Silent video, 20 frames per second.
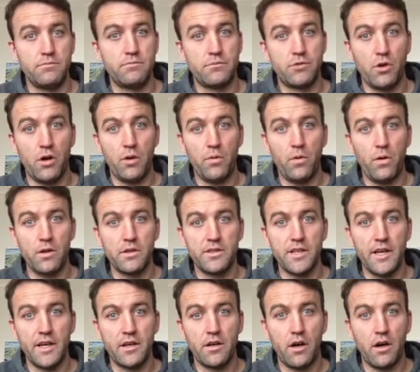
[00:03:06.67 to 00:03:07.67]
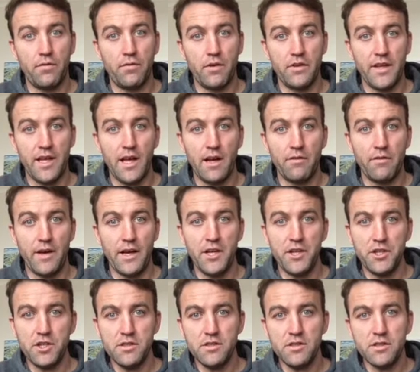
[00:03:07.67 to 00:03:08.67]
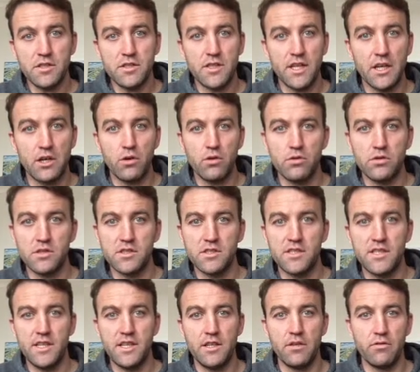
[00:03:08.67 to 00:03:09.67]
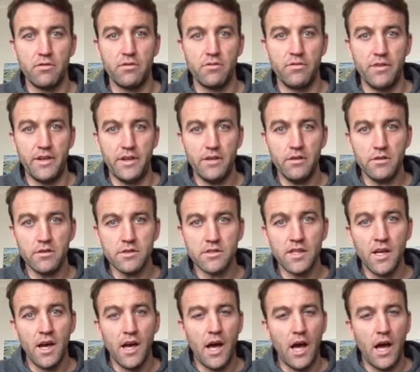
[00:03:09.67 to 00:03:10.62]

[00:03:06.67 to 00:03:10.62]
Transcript: drywall and takeoff on the elevations, they couldn't see the reveals,